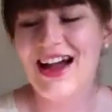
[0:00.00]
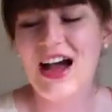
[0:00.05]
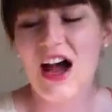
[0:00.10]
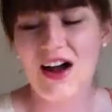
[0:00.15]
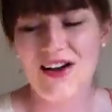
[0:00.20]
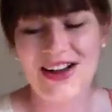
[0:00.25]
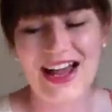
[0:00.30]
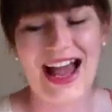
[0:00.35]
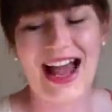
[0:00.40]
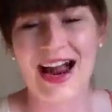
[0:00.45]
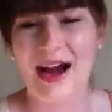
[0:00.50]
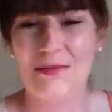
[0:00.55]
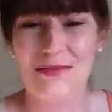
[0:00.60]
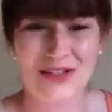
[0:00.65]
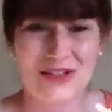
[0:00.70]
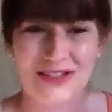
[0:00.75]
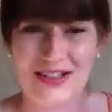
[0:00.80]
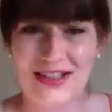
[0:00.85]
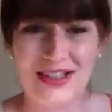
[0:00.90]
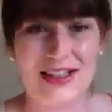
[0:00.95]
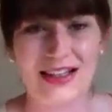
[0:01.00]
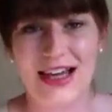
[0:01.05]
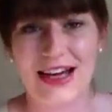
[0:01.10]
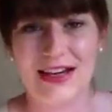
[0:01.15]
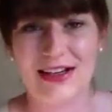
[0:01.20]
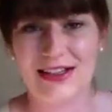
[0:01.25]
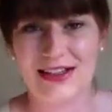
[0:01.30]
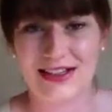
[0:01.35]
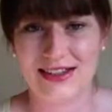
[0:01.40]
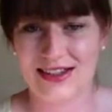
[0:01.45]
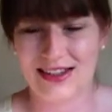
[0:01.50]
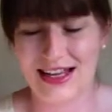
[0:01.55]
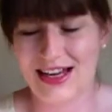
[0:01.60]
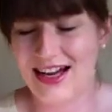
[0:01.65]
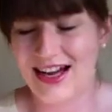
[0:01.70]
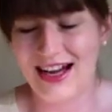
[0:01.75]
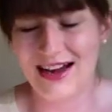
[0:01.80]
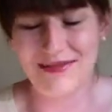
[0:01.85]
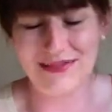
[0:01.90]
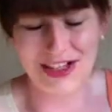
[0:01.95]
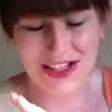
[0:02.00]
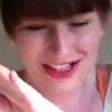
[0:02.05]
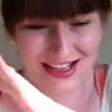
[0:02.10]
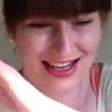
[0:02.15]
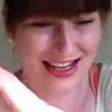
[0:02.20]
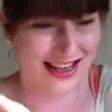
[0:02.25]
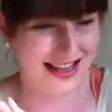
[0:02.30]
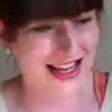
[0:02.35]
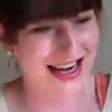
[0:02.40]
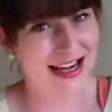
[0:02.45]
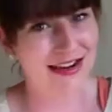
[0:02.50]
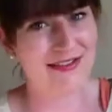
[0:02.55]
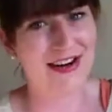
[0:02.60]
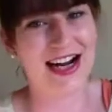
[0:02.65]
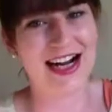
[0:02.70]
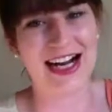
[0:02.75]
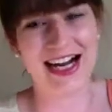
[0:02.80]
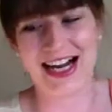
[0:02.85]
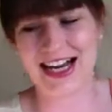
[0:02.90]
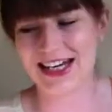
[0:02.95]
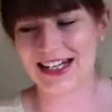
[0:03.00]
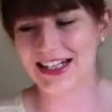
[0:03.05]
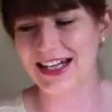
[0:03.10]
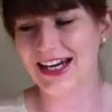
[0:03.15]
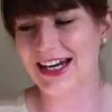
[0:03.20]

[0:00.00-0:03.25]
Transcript: Okay, I'm just gonna let it ride.